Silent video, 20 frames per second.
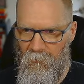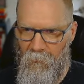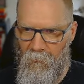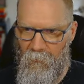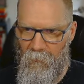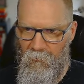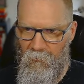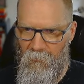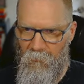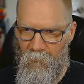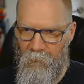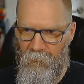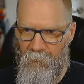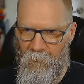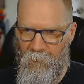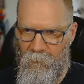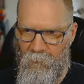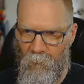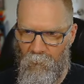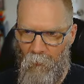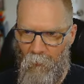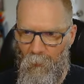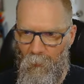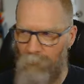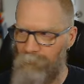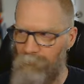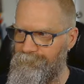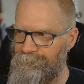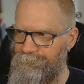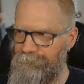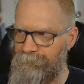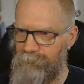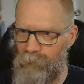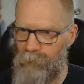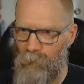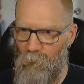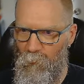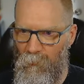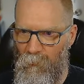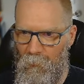instance role.
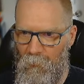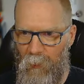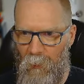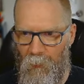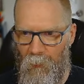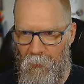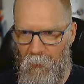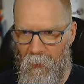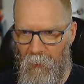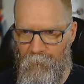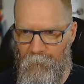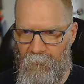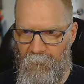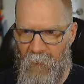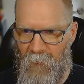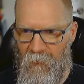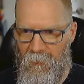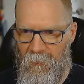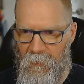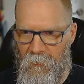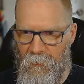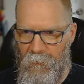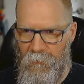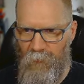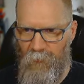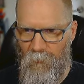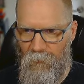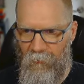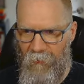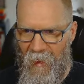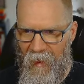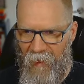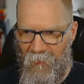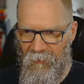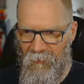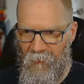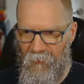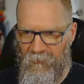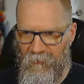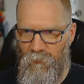Okay. So that
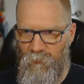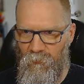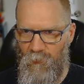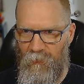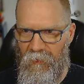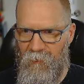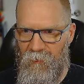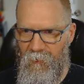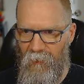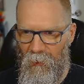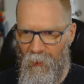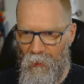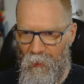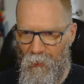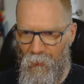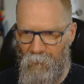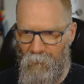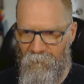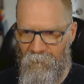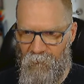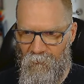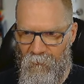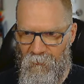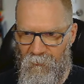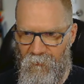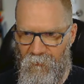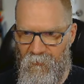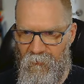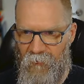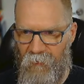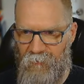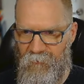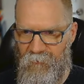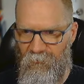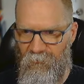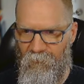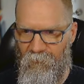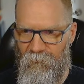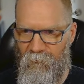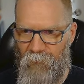gets rid of this
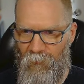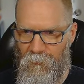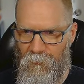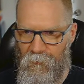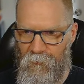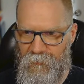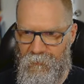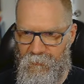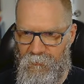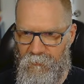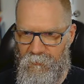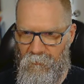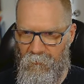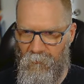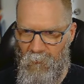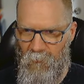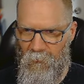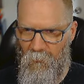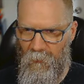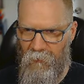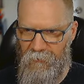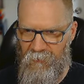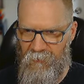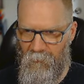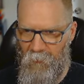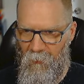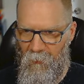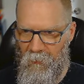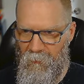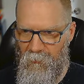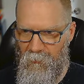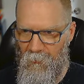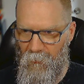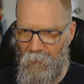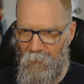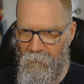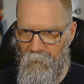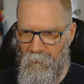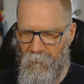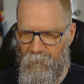first, where was it? Right here.
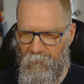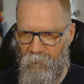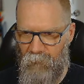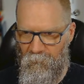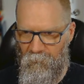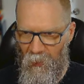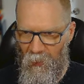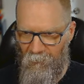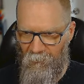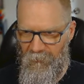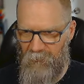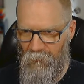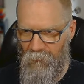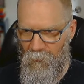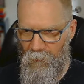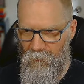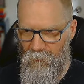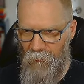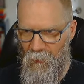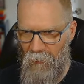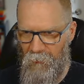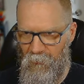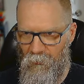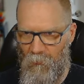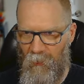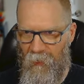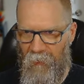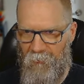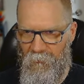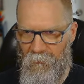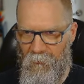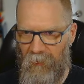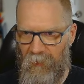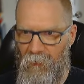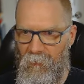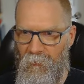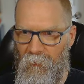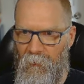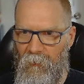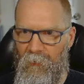If we've got this all done correctly,
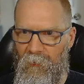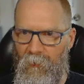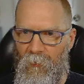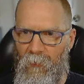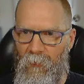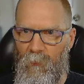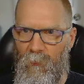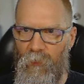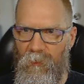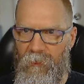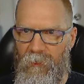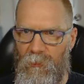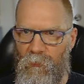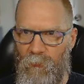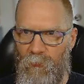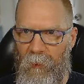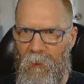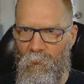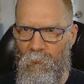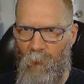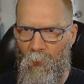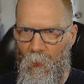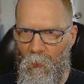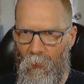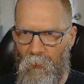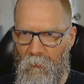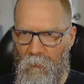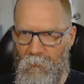we create a role.